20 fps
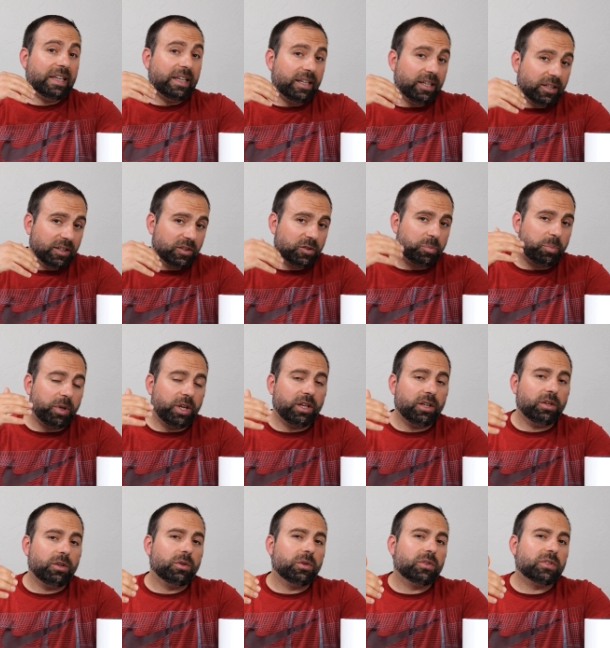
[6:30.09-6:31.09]
is
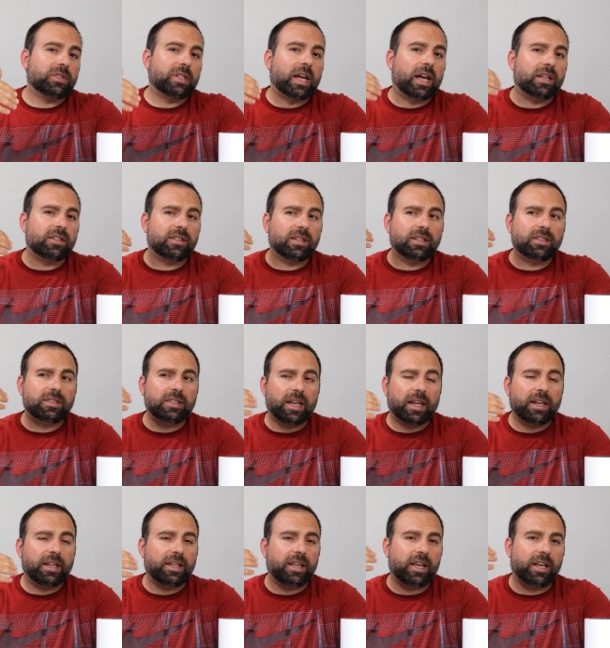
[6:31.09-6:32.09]
being used as a
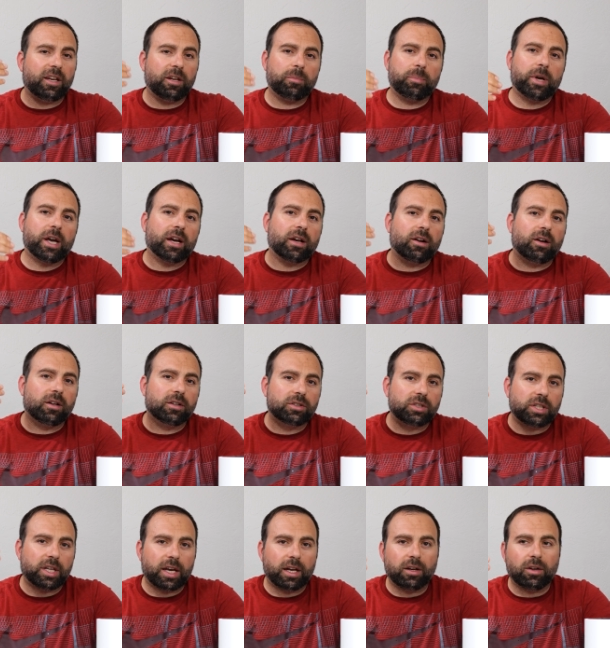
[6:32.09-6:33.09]
dedicated backhaul
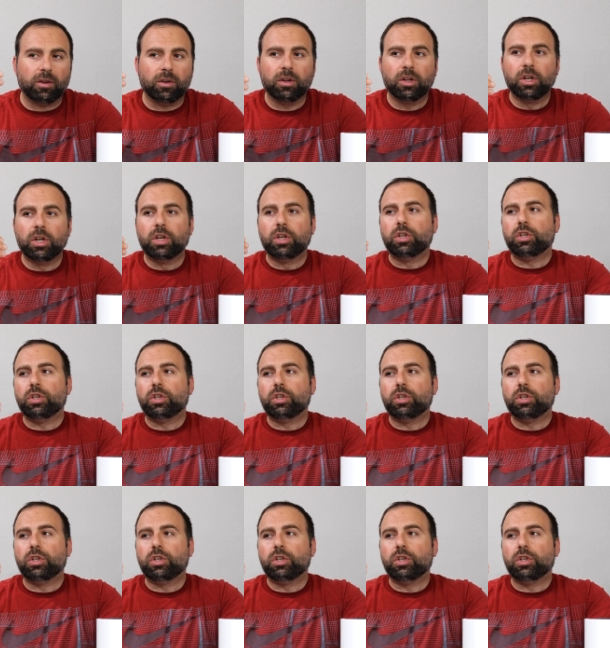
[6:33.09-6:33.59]
channel,